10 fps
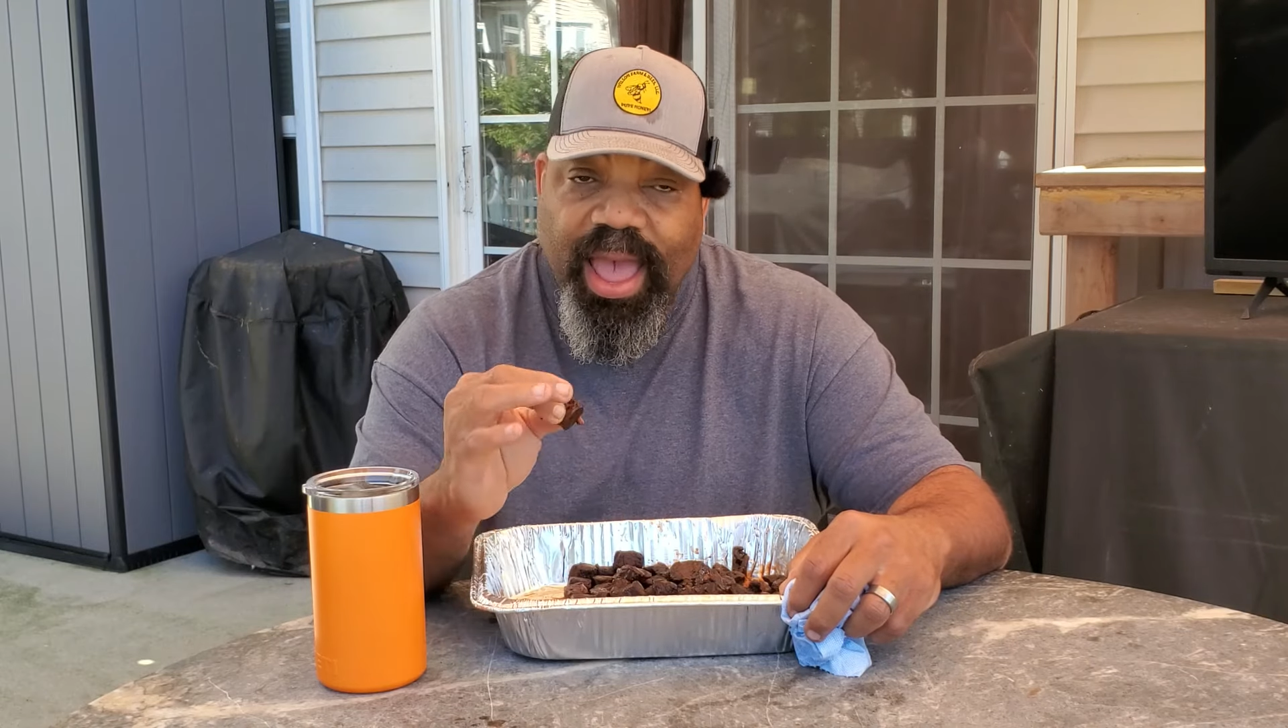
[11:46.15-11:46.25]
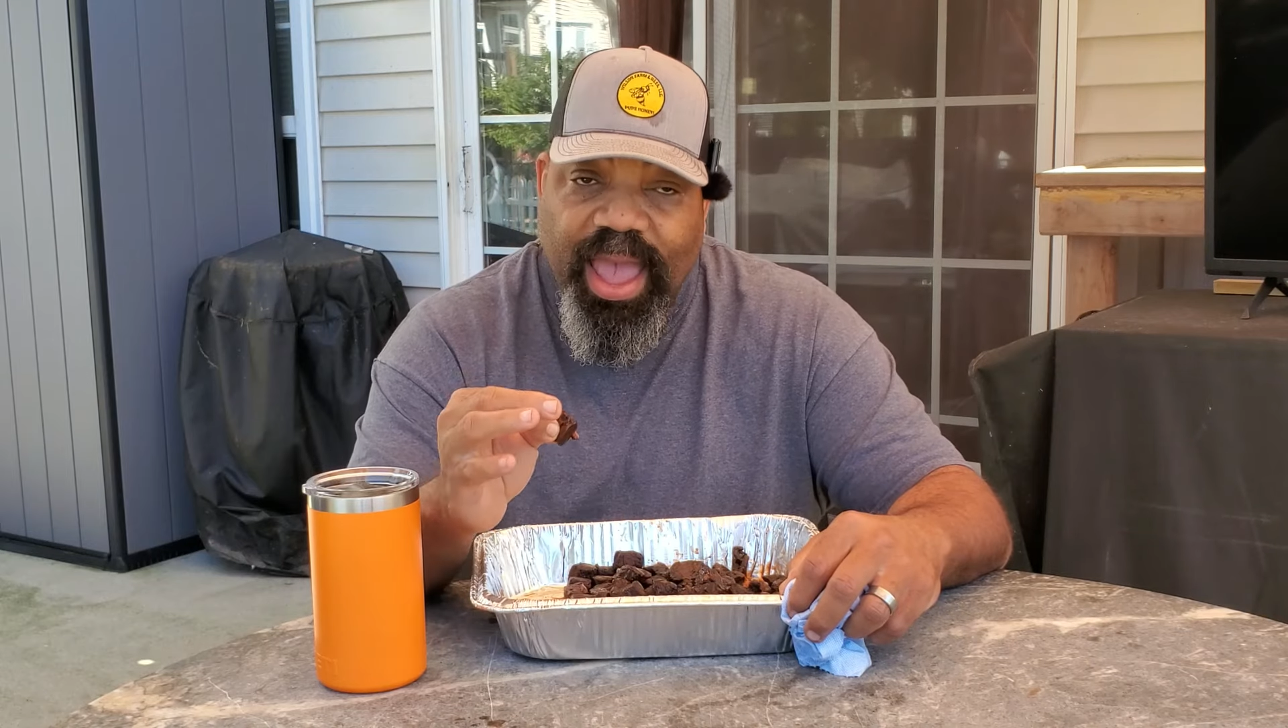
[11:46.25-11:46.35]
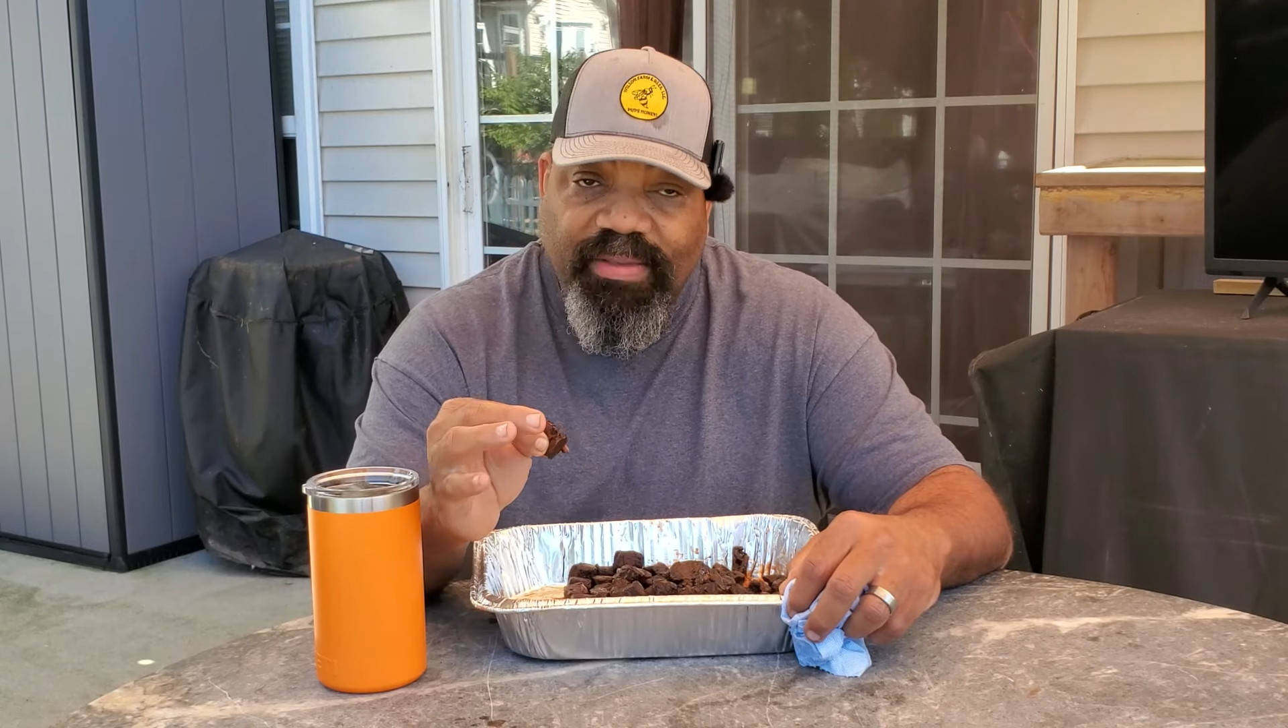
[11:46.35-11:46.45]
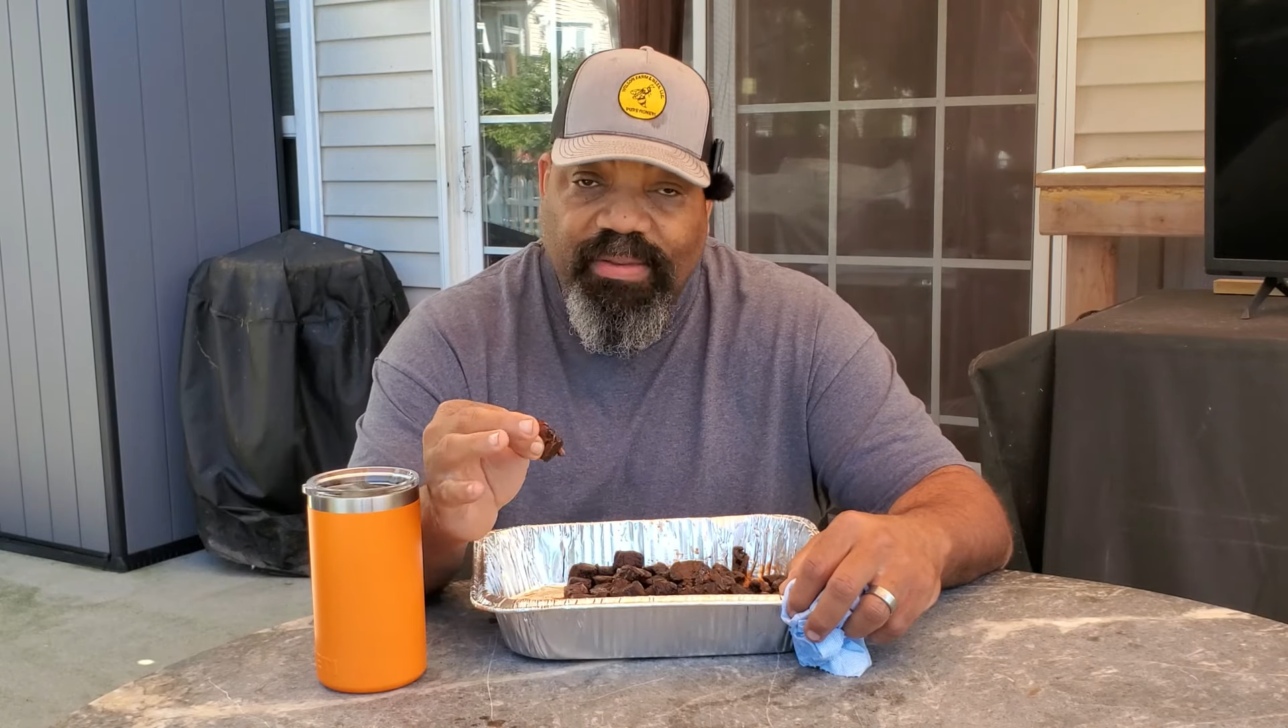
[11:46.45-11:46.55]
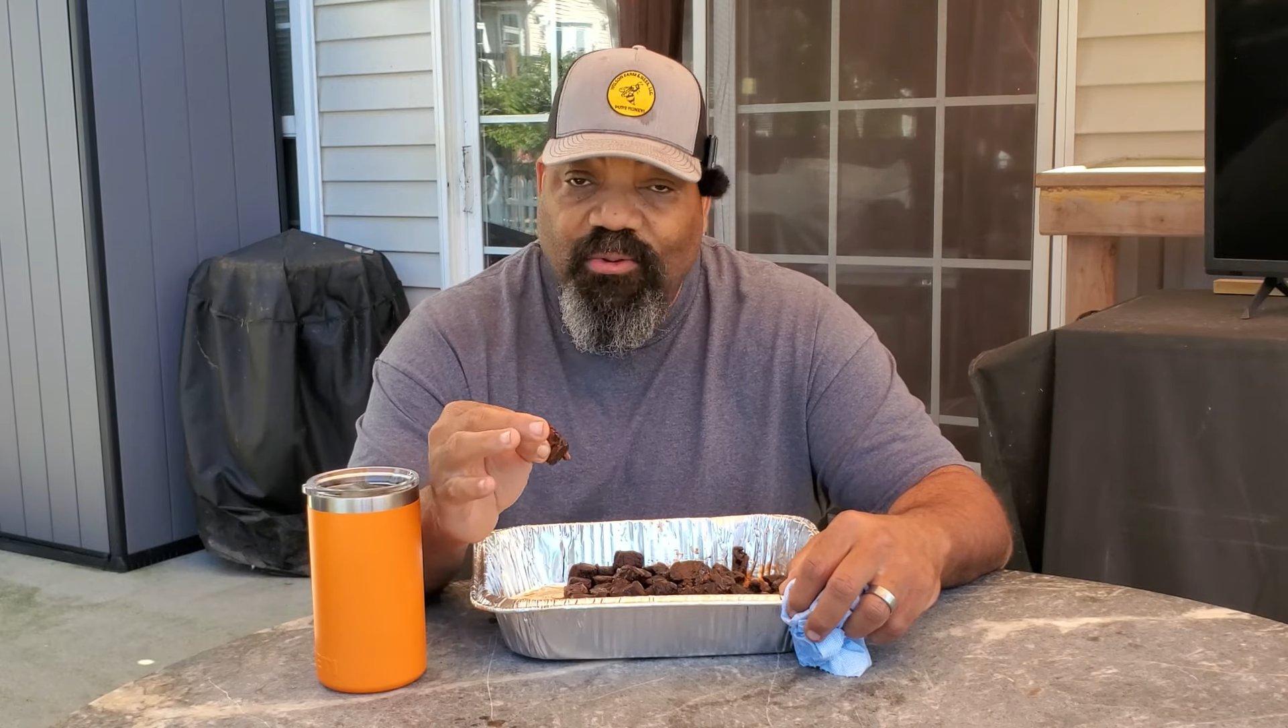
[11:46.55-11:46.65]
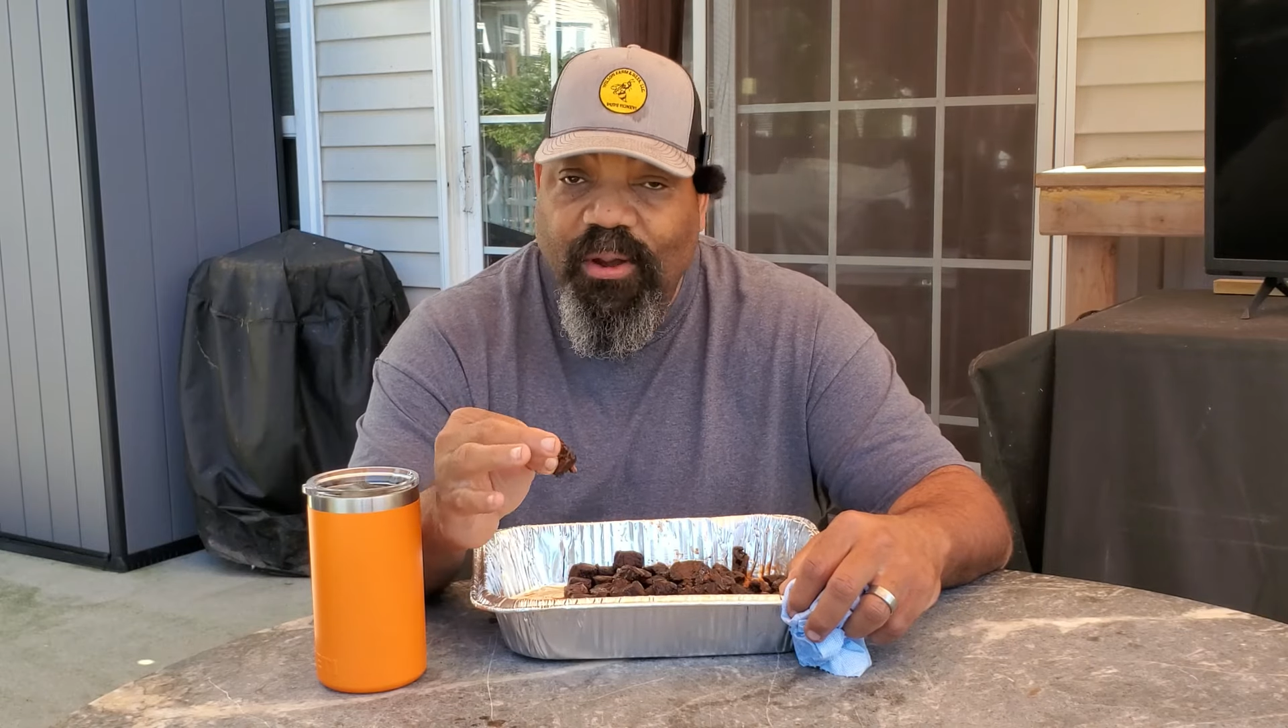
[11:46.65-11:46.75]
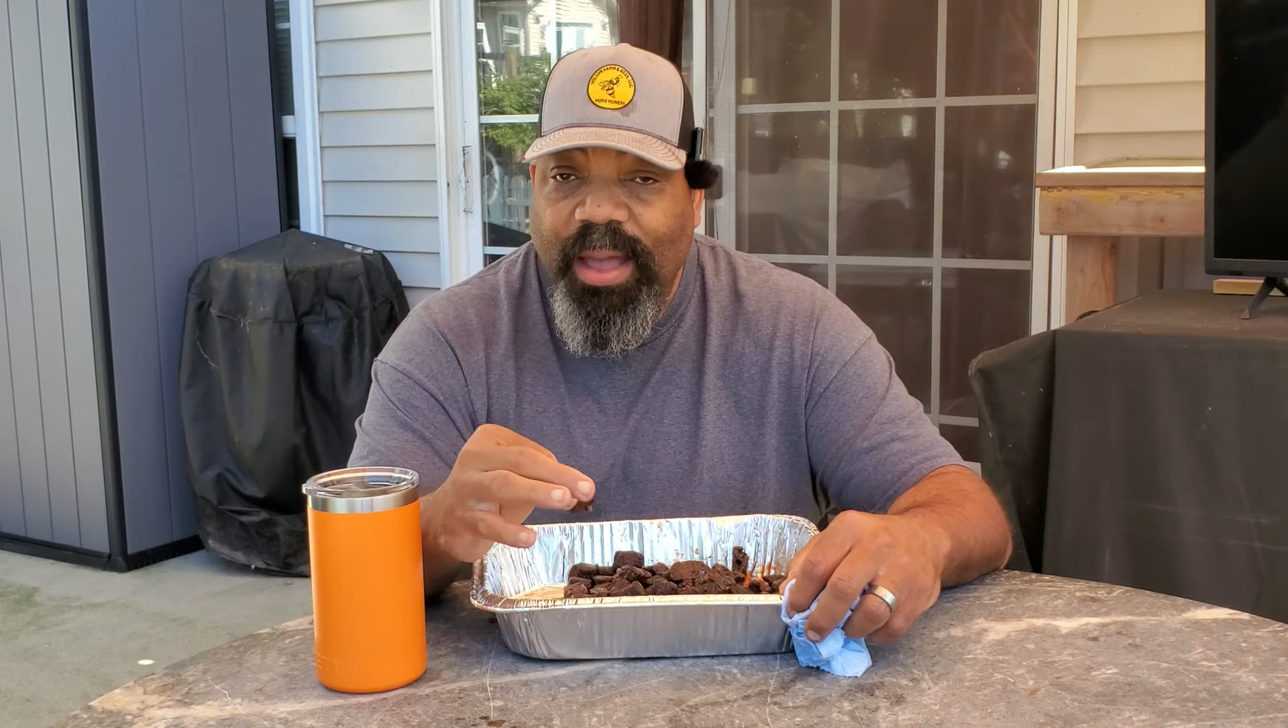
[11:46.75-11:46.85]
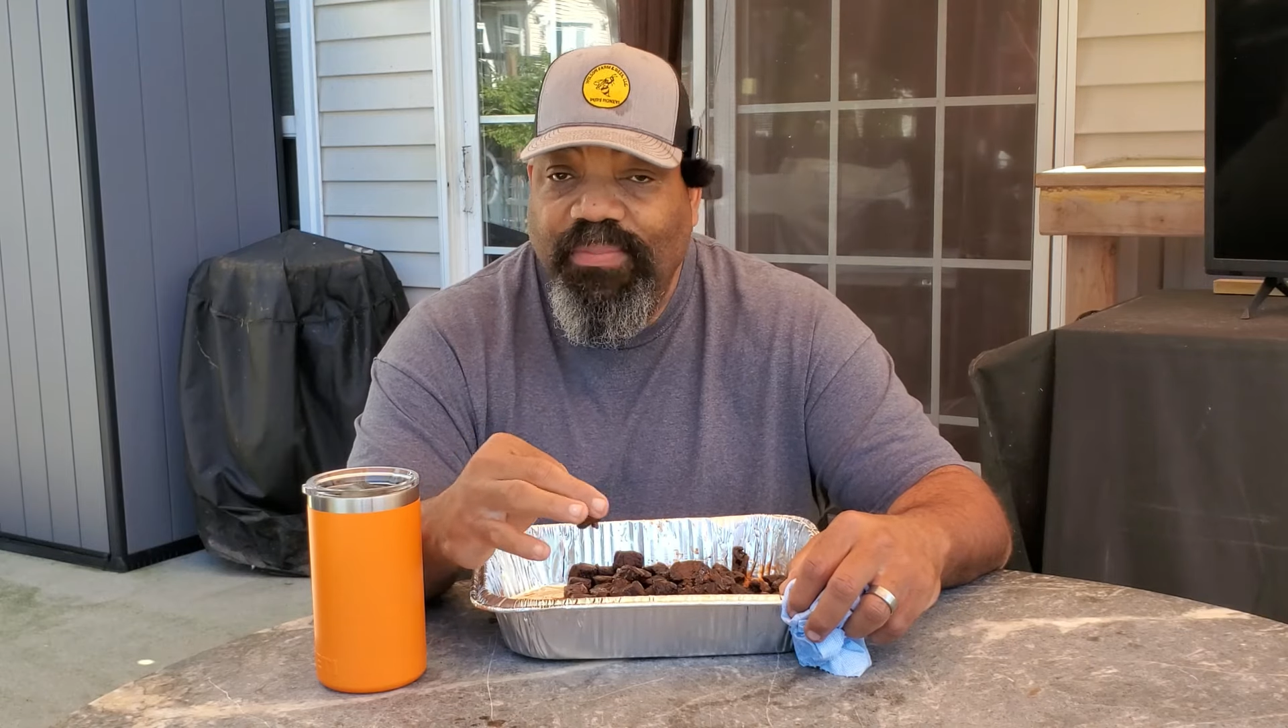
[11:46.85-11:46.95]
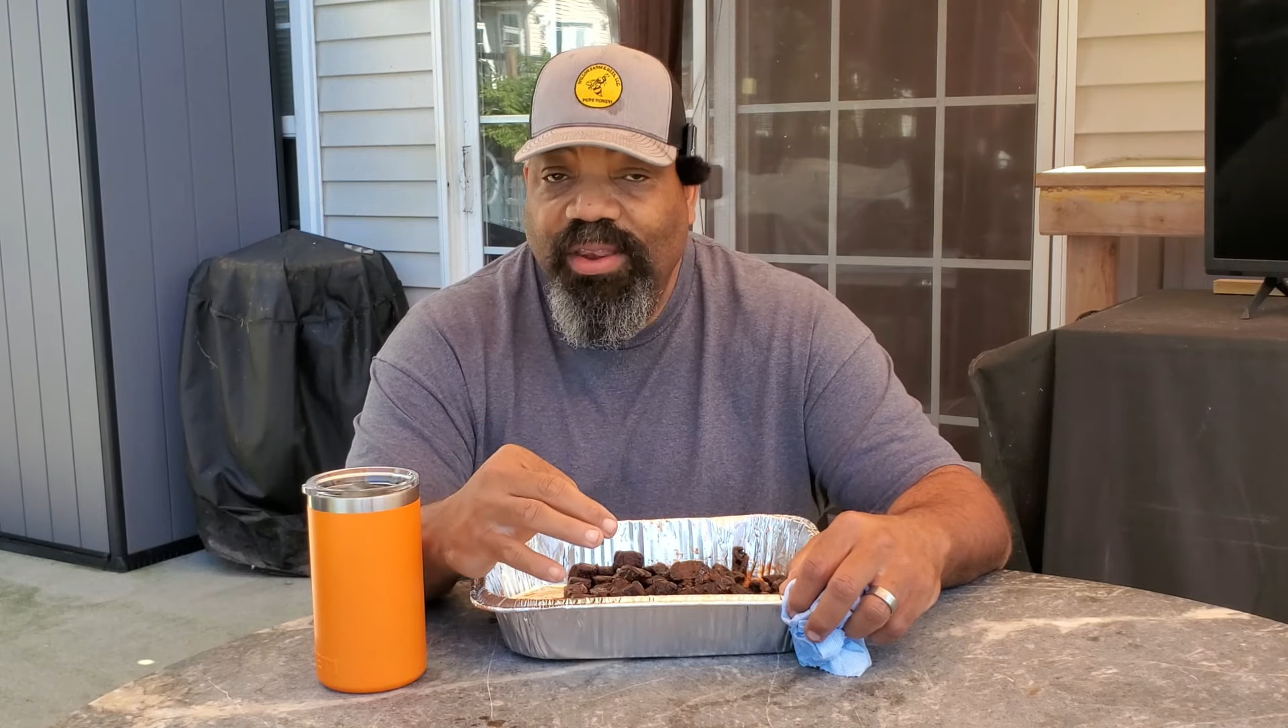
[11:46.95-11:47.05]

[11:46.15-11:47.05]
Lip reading: Hey, subscribe